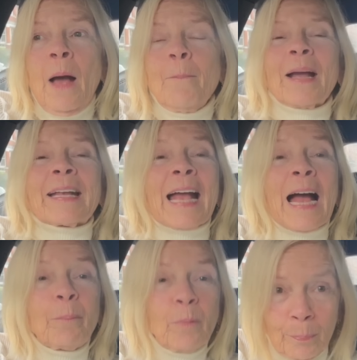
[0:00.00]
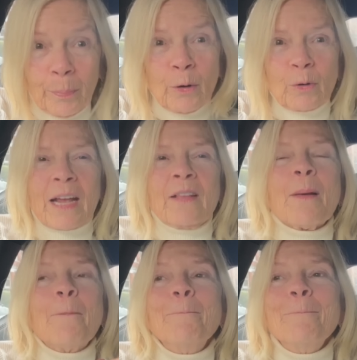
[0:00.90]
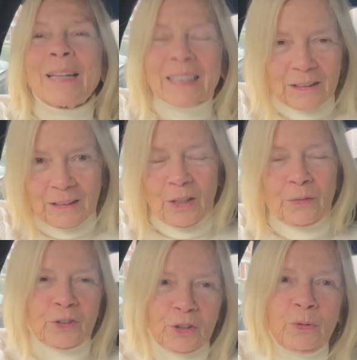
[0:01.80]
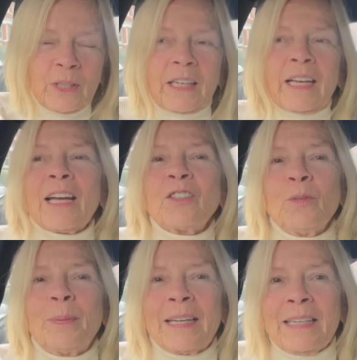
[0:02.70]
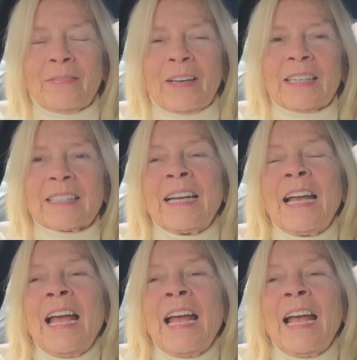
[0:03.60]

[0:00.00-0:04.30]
my camera broke in the middle of shooting. Can you believe it?